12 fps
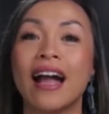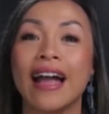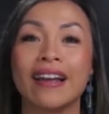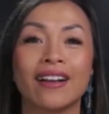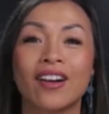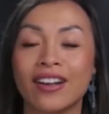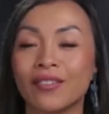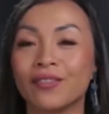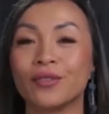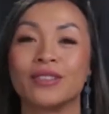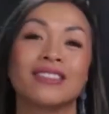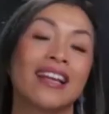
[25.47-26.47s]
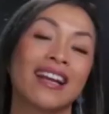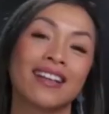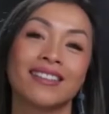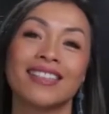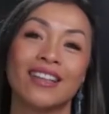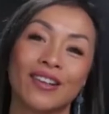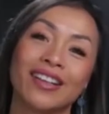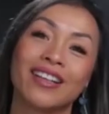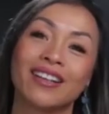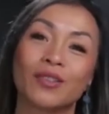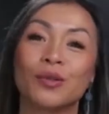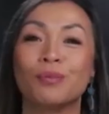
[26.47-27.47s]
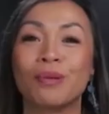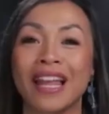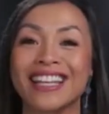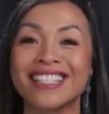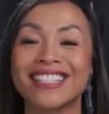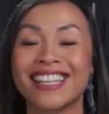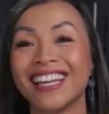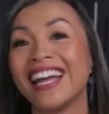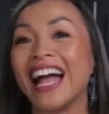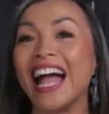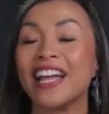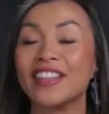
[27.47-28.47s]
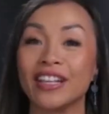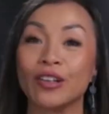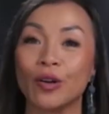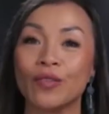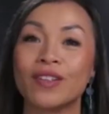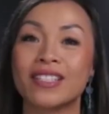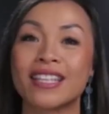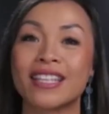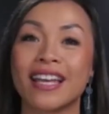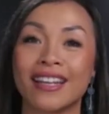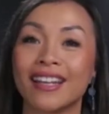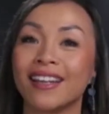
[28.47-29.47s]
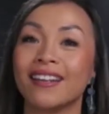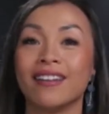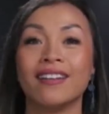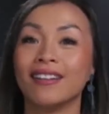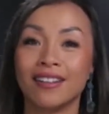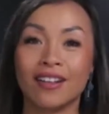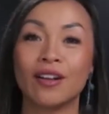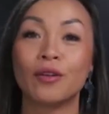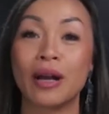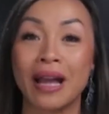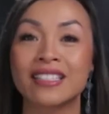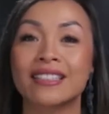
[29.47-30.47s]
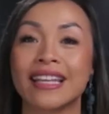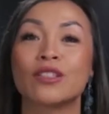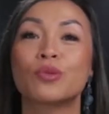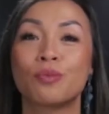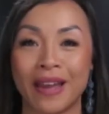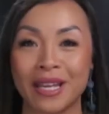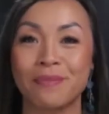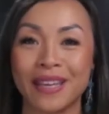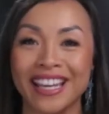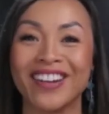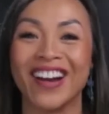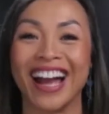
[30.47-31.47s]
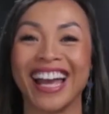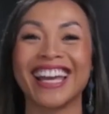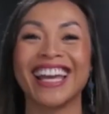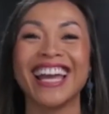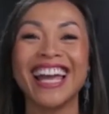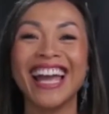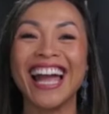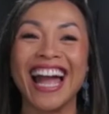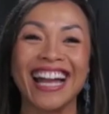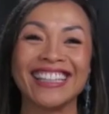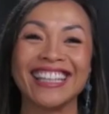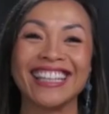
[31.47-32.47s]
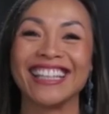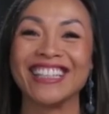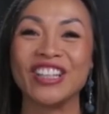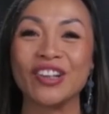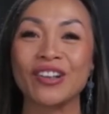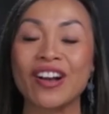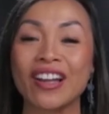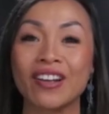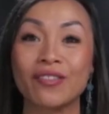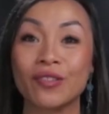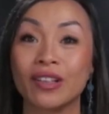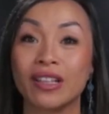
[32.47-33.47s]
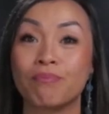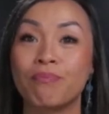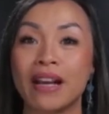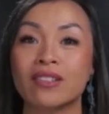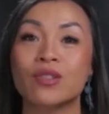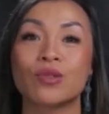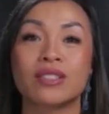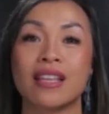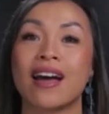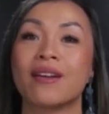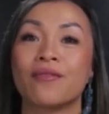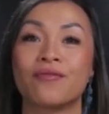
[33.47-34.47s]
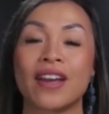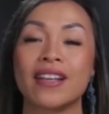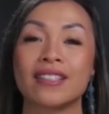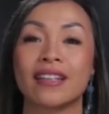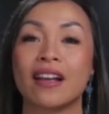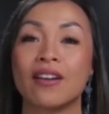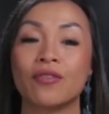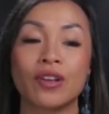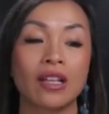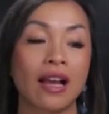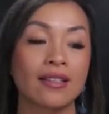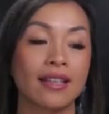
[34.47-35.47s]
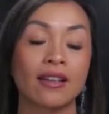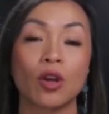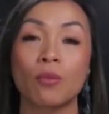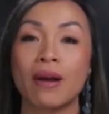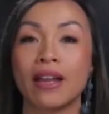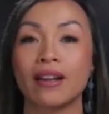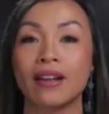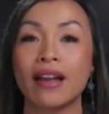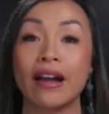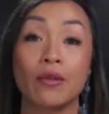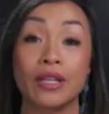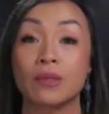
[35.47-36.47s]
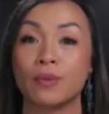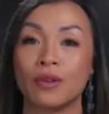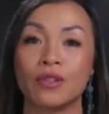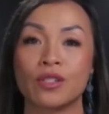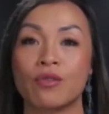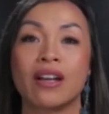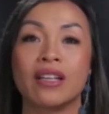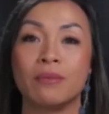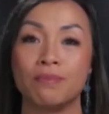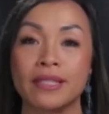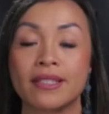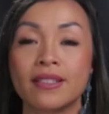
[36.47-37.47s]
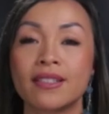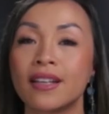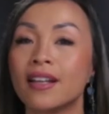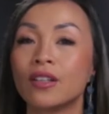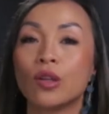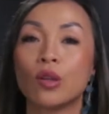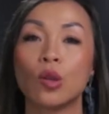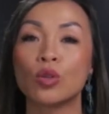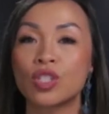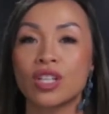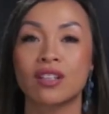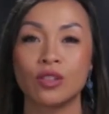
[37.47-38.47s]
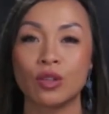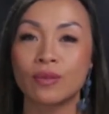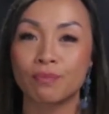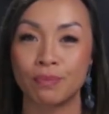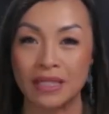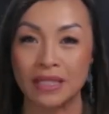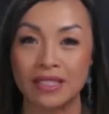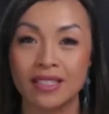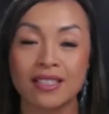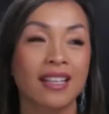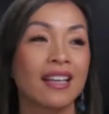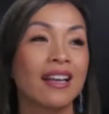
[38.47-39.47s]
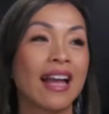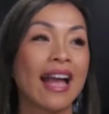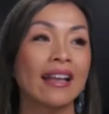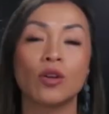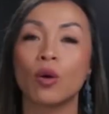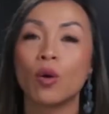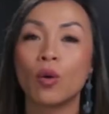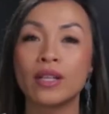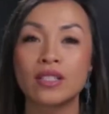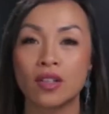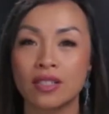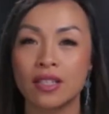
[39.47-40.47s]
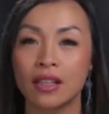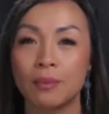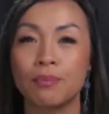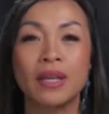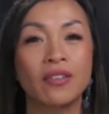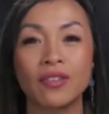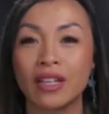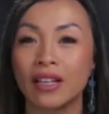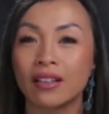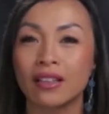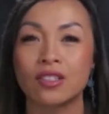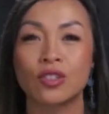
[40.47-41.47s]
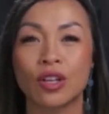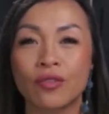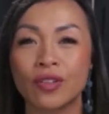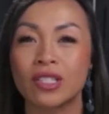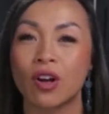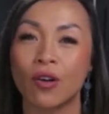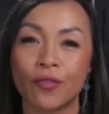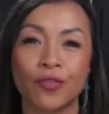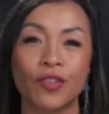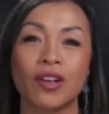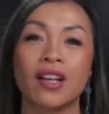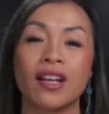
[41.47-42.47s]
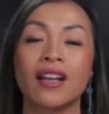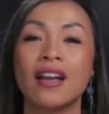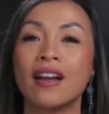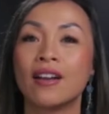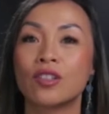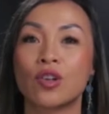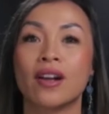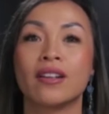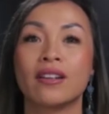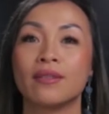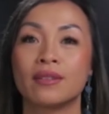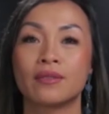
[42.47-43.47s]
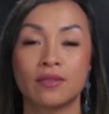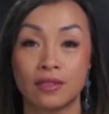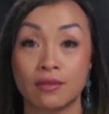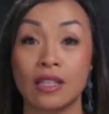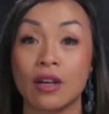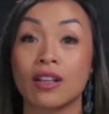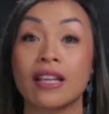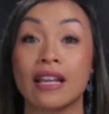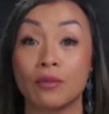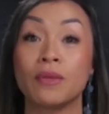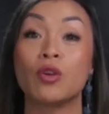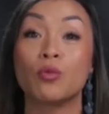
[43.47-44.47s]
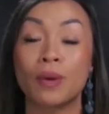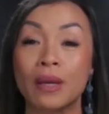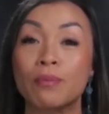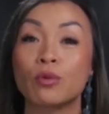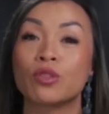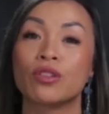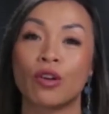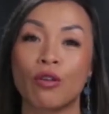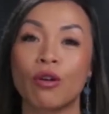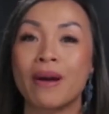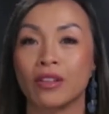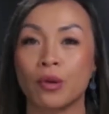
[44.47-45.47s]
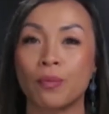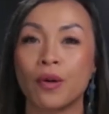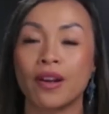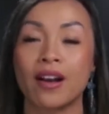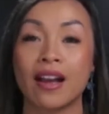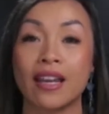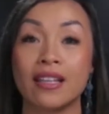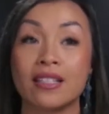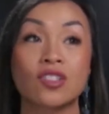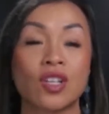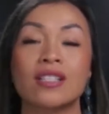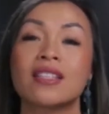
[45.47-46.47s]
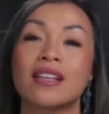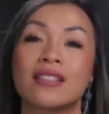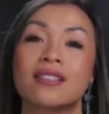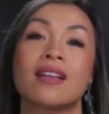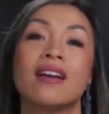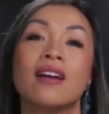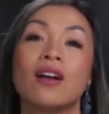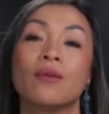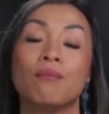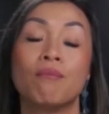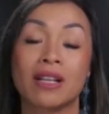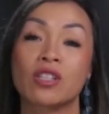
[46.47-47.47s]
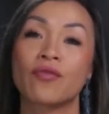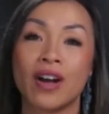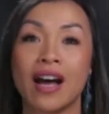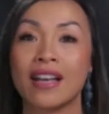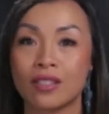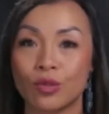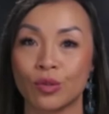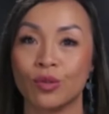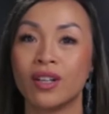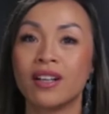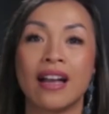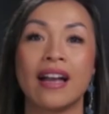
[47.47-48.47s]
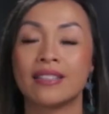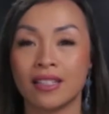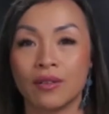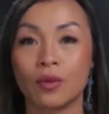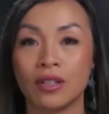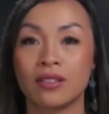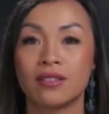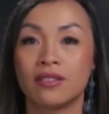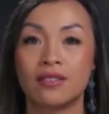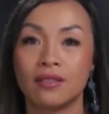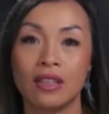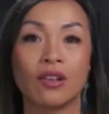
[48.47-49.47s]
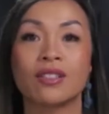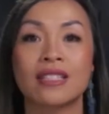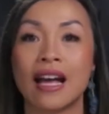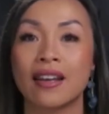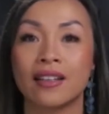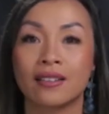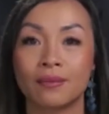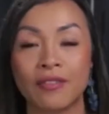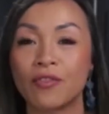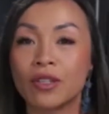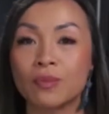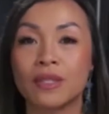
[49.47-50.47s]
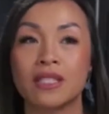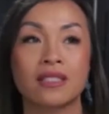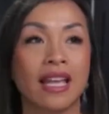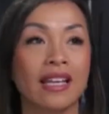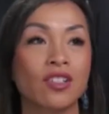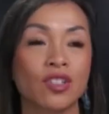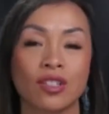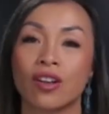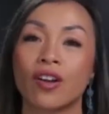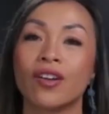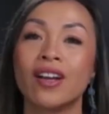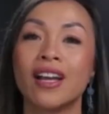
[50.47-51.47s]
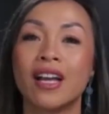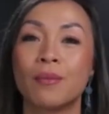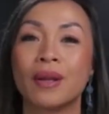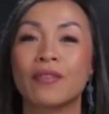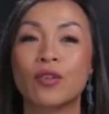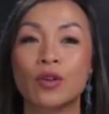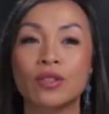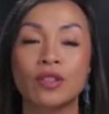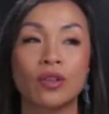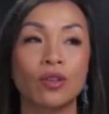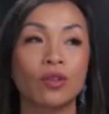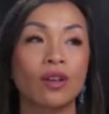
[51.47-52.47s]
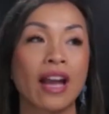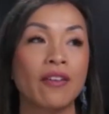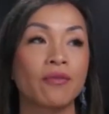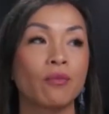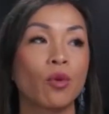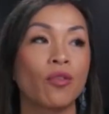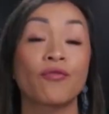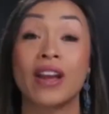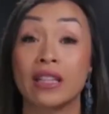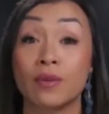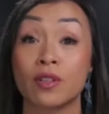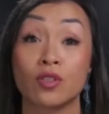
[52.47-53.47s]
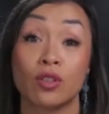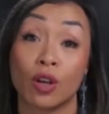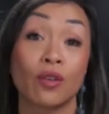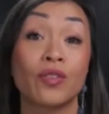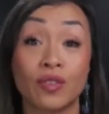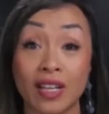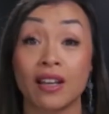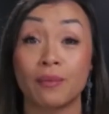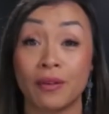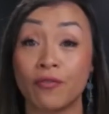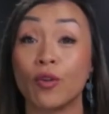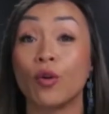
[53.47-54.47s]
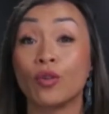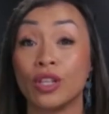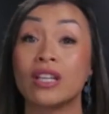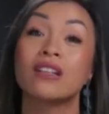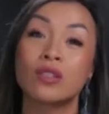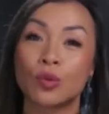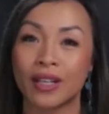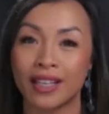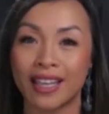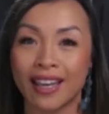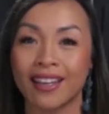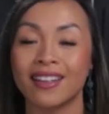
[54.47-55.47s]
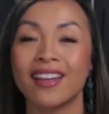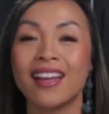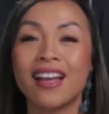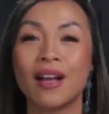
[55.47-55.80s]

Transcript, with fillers: And I kind of was like, you know, in a good place. And then all of a sudden, accidental baby, right? And then you kind of really back to startup phase. And I realized that no matter how experienced you are in business, you're launching a new business and you're always constantly pivoting the service offering, trying to, you know, get new people to know about your product. And it's just as much of a hustle as it was, you know, starting my first business ages ago. But of course, you have more faith because you know if you've done it before, you can do it again.